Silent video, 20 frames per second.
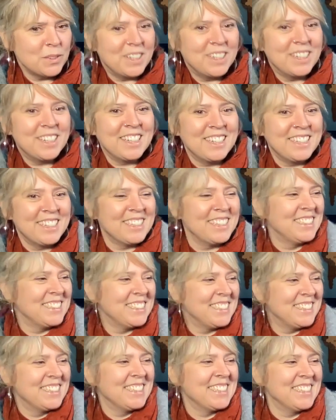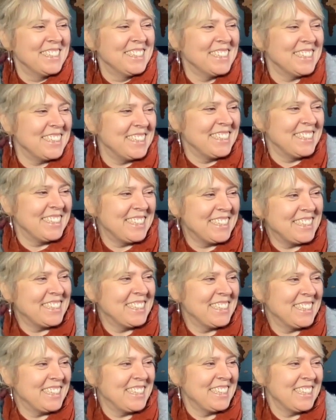
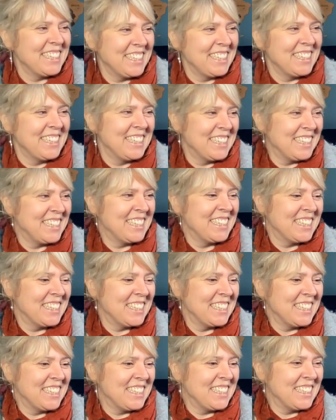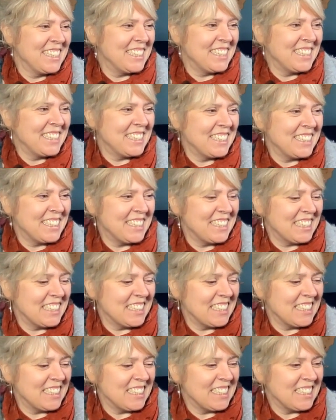
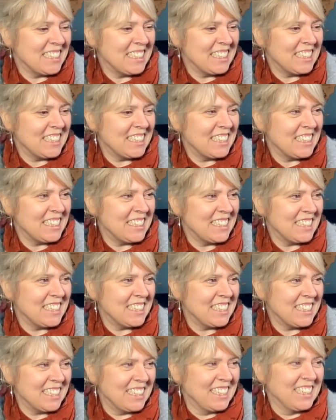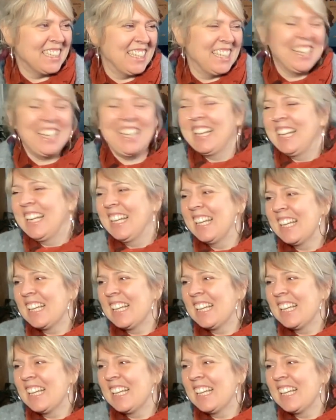No words are spoken by the person on screen.